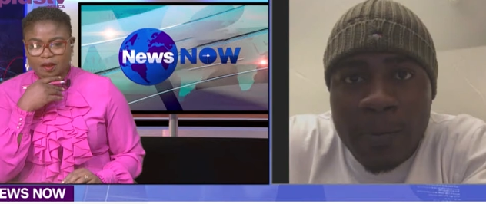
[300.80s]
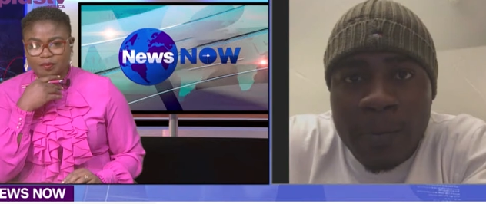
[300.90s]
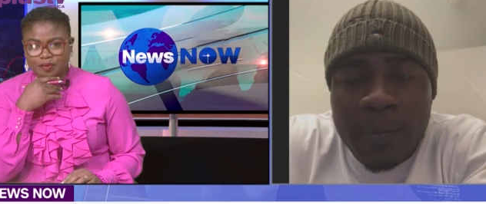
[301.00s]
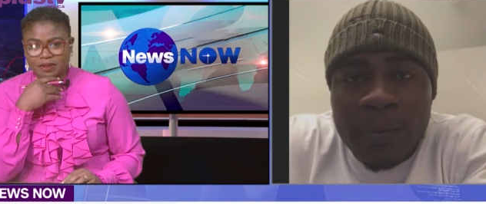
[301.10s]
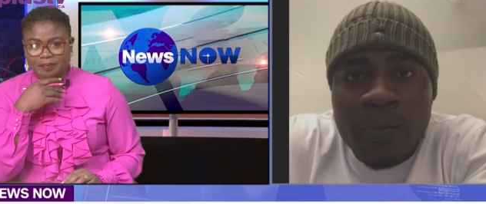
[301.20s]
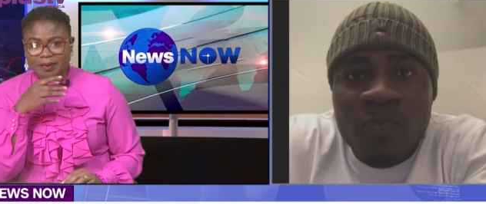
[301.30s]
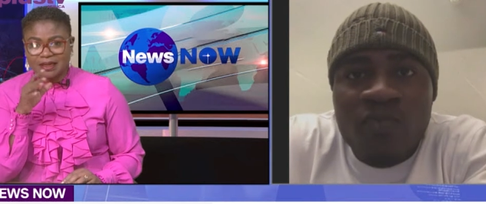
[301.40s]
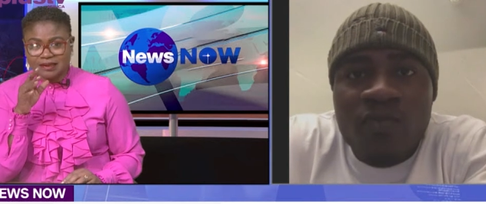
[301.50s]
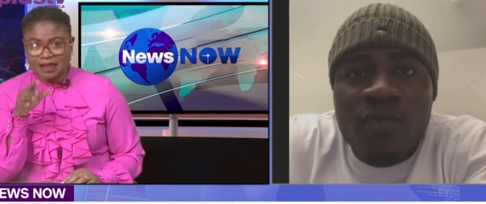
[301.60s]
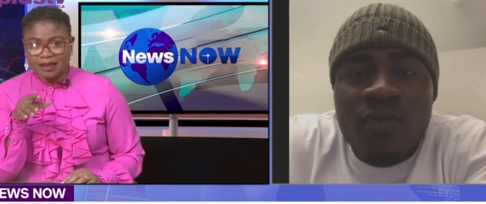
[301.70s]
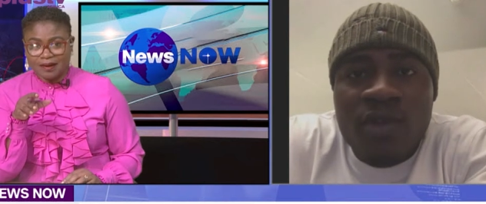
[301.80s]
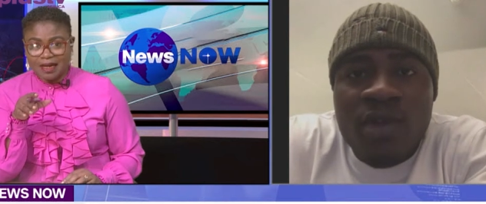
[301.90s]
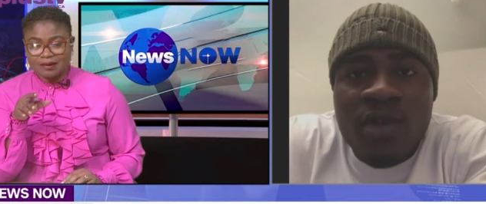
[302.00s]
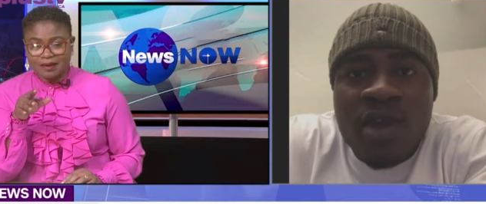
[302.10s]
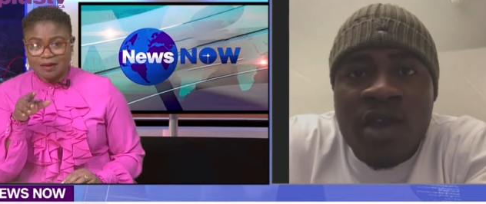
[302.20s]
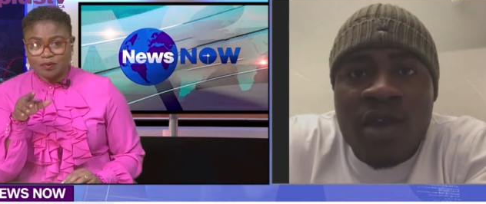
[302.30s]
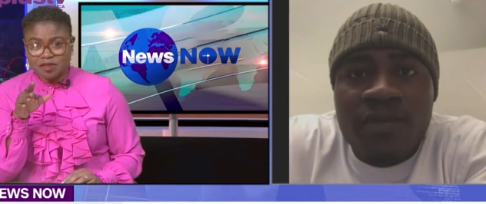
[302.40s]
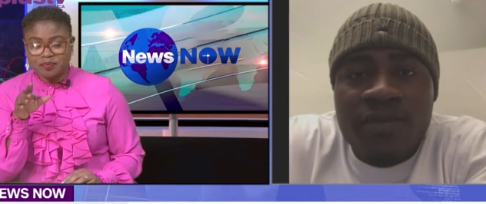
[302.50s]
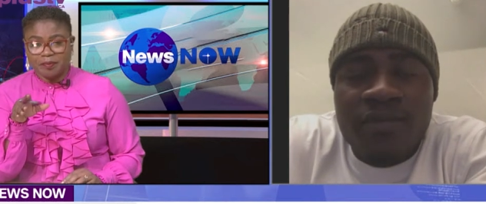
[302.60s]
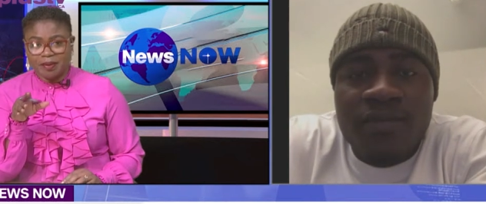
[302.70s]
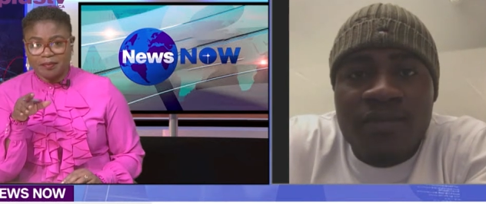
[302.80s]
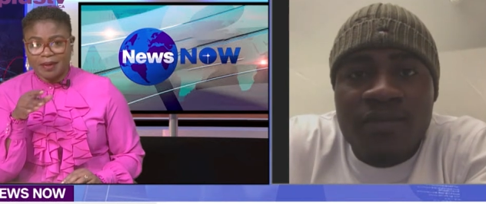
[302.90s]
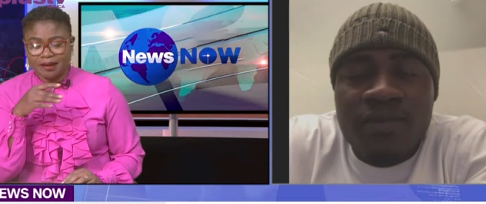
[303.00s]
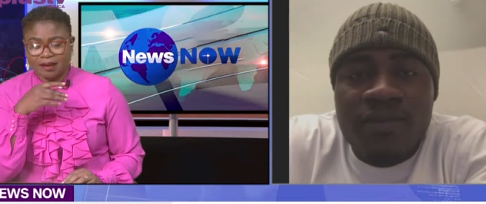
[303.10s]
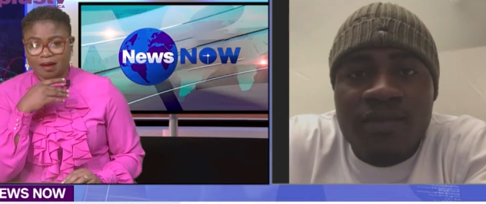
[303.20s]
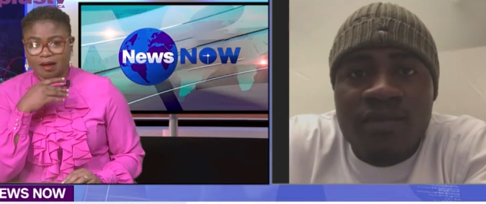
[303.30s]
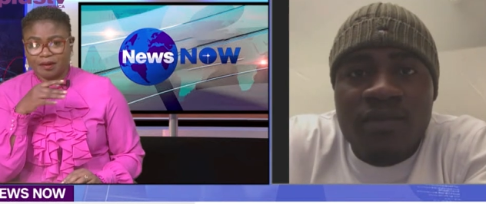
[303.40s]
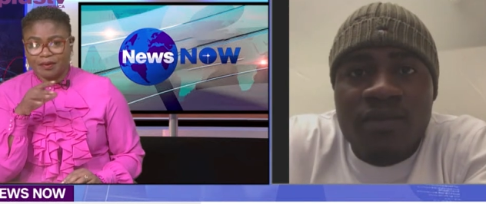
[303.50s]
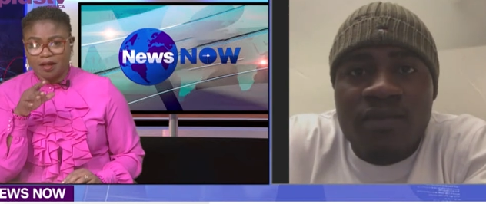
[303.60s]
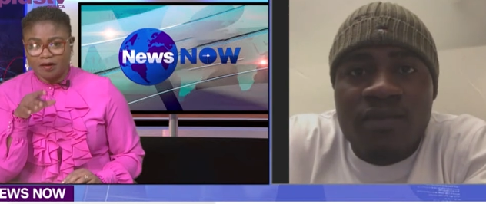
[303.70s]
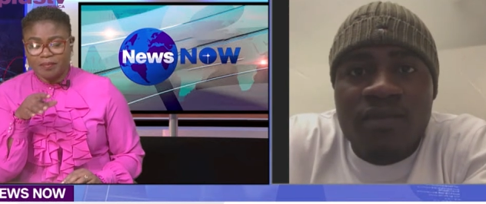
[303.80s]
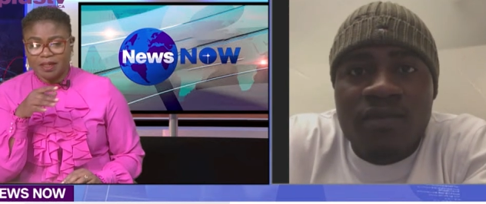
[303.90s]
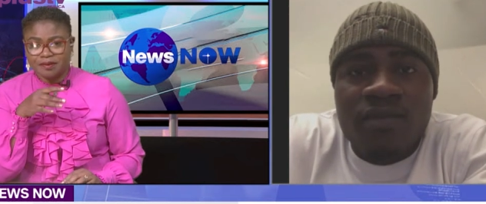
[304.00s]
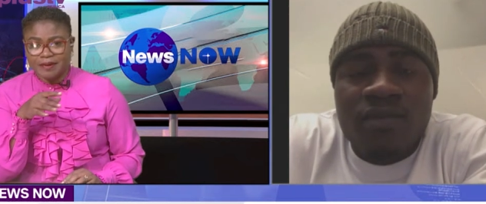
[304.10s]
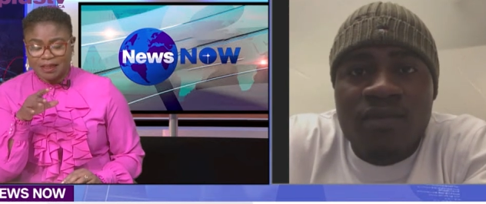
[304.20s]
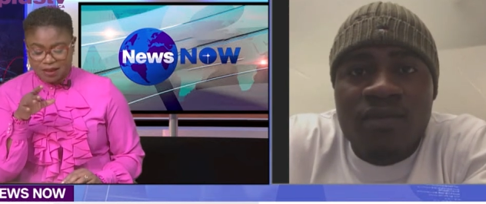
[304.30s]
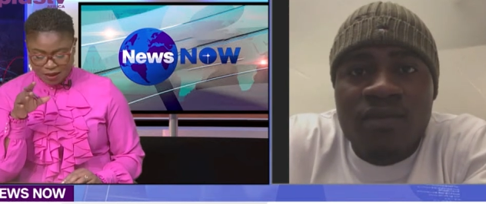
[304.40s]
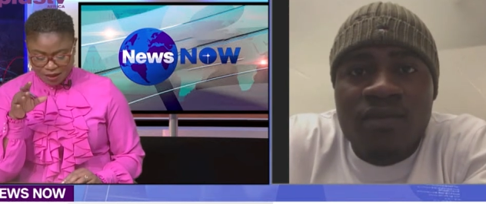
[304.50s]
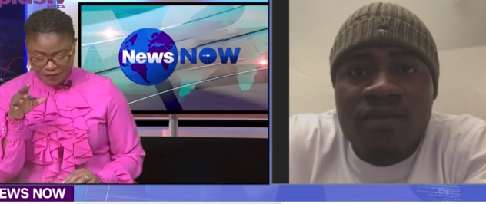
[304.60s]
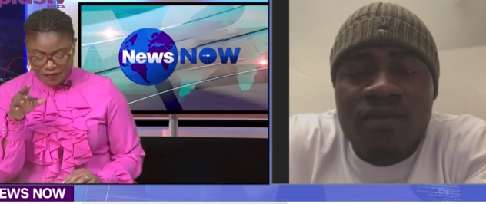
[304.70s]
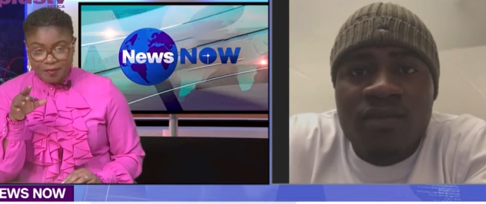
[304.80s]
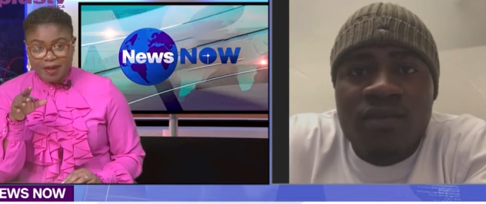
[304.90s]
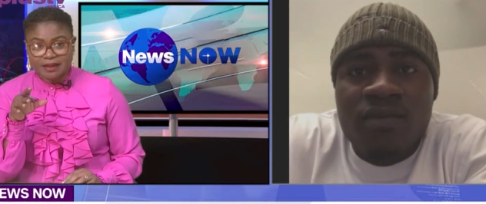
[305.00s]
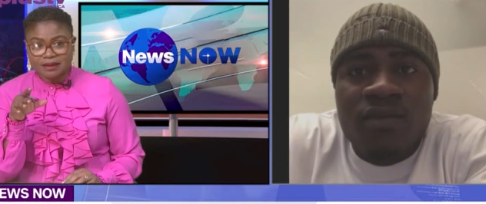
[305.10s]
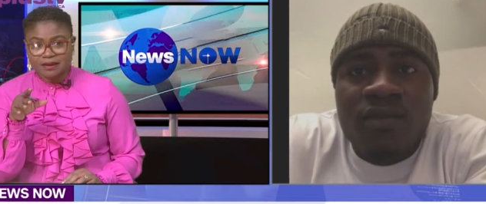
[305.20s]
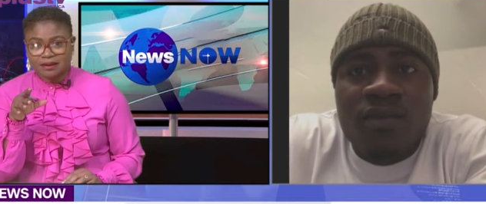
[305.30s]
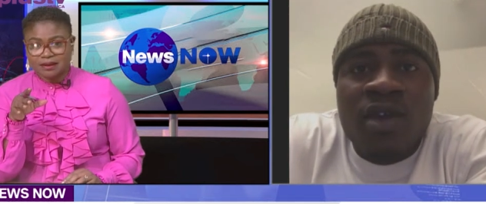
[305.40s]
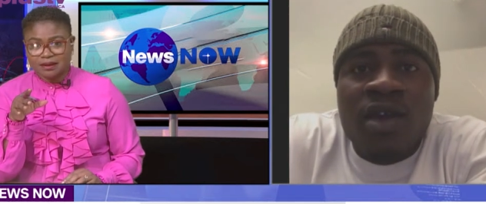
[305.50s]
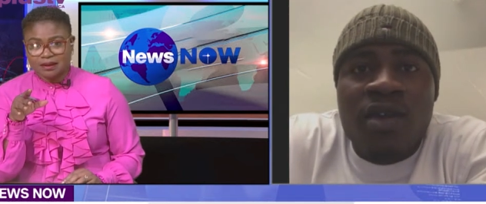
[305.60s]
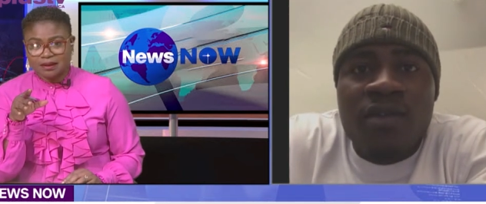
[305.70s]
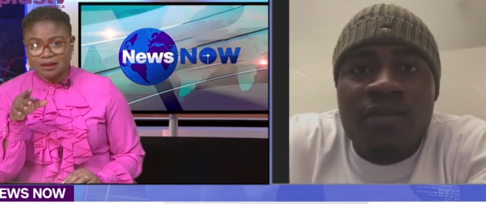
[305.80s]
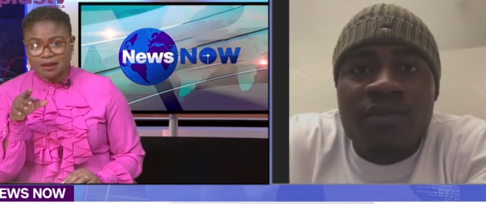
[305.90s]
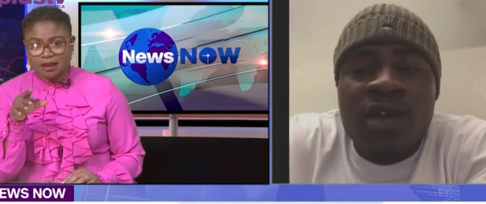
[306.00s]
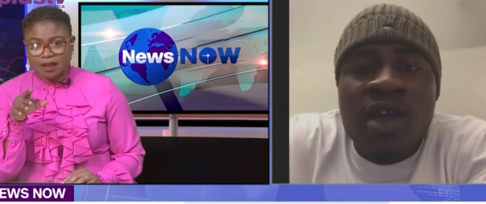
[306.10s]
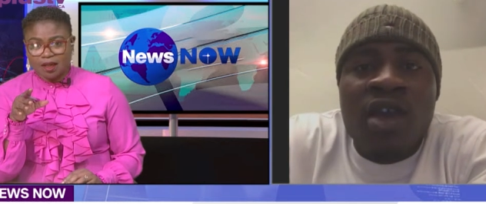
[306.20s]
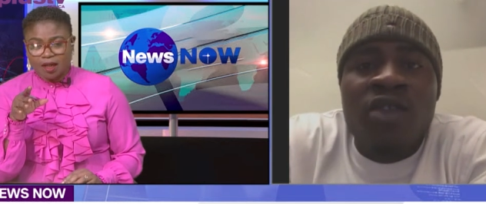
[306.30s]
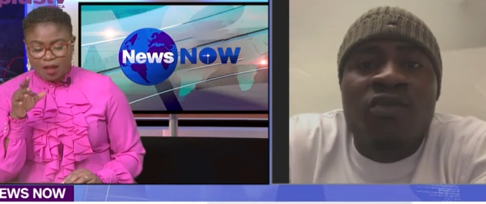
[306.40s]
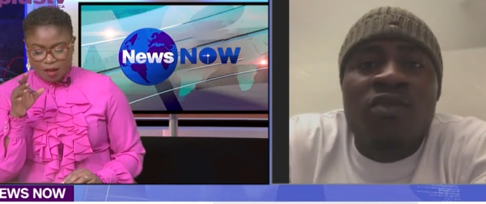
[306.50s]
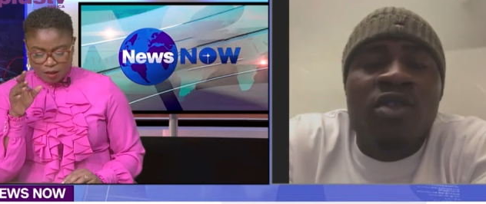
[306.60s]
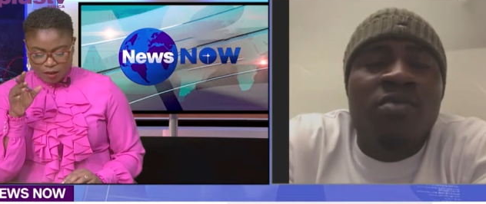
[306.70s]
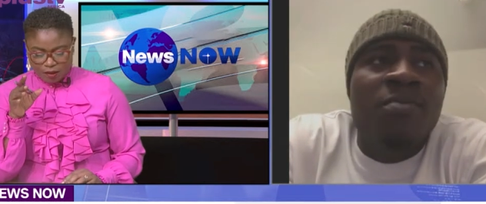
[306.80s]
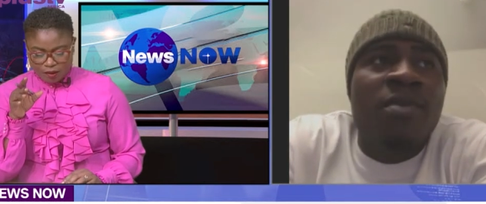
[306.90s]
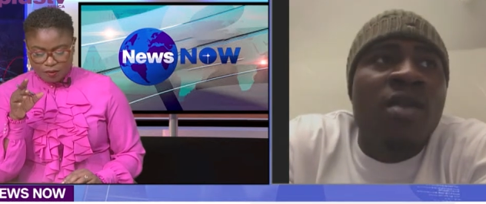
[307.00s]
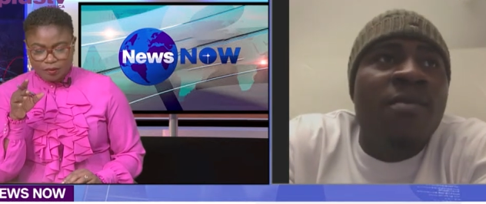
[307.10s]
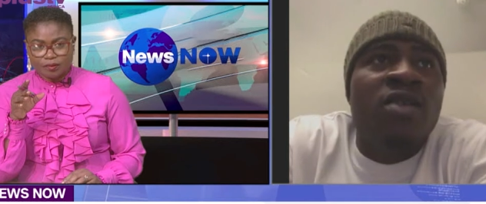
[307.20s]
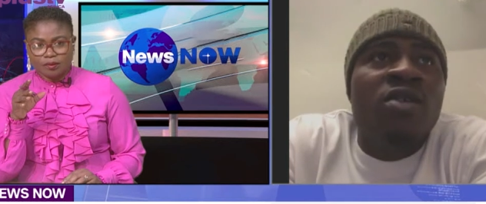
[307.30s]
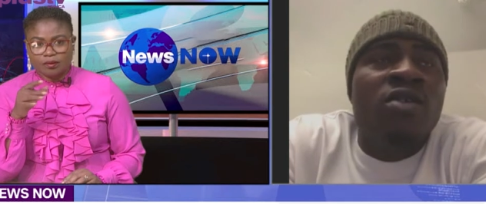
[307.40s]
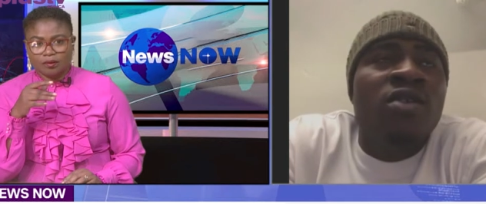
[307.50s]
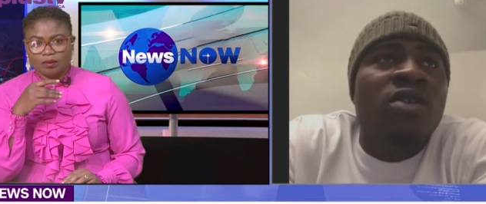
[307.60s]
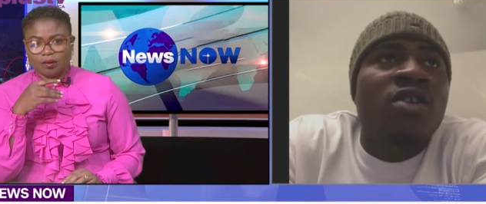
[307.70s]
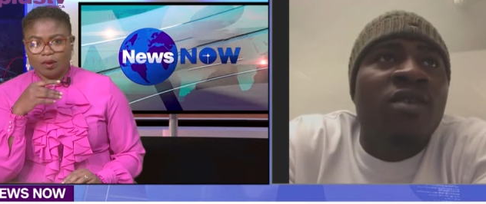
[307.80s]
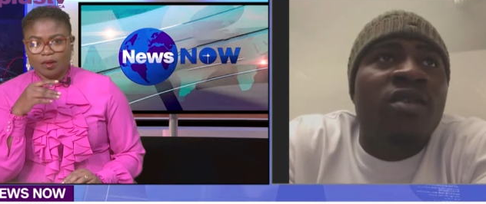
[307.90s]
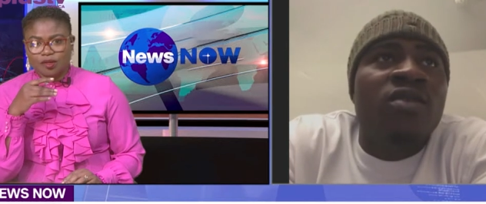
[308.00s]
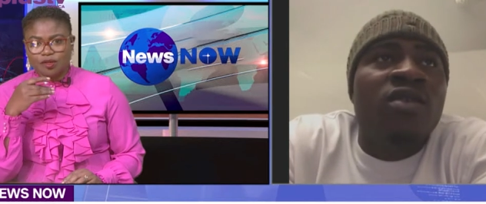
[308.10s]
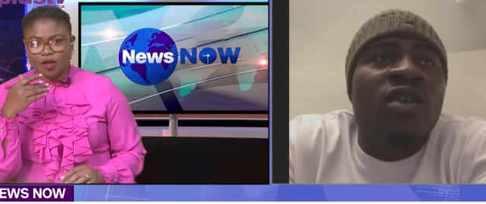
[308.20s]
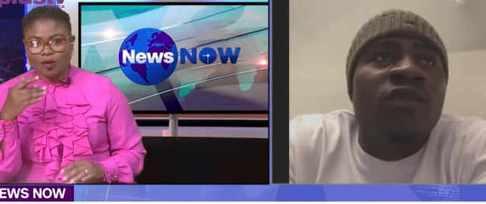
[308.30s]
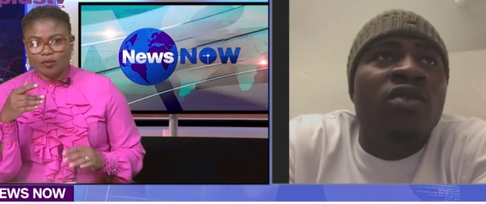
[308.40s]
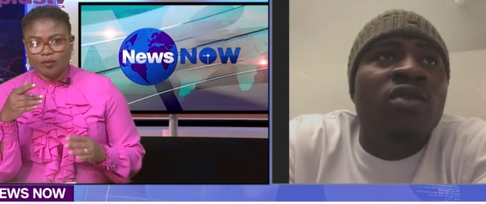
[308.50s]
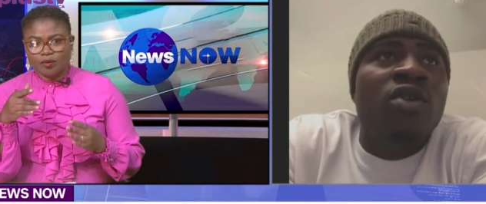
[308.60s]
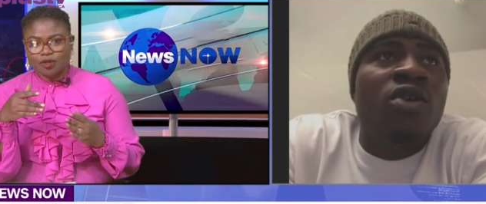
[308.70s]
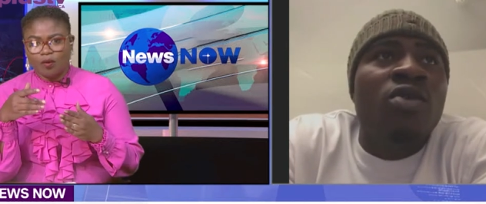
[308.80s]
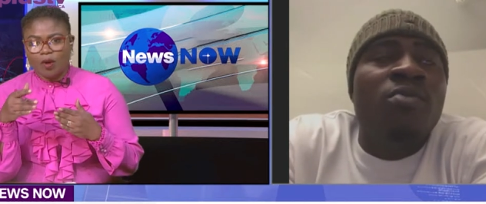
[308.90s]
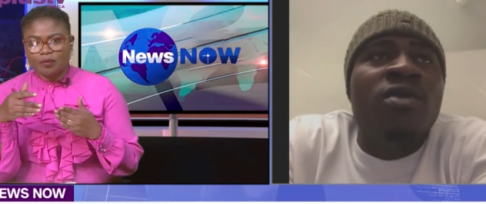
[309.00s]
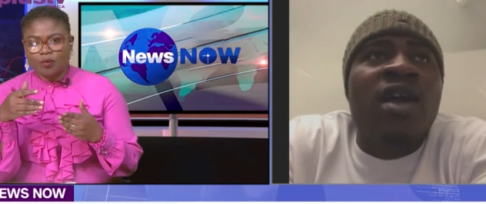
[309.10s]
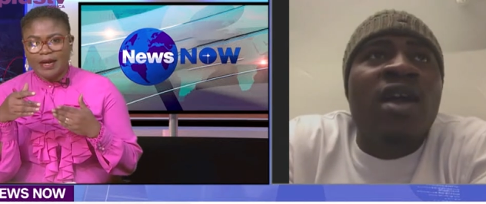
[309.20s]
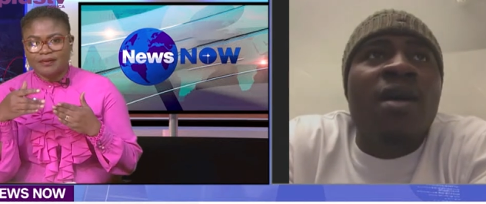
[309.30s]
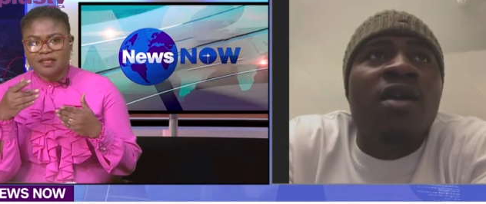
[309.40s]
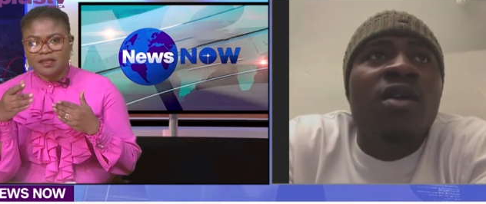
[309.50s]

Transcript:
Speaker 1: Budapest, and that, that was prepared by the Hungary government, right? If I'm right?
Speaker 2: Yeah, yeah, it was prepared by the Hungary government.
Speaker 1: Even so, so what were the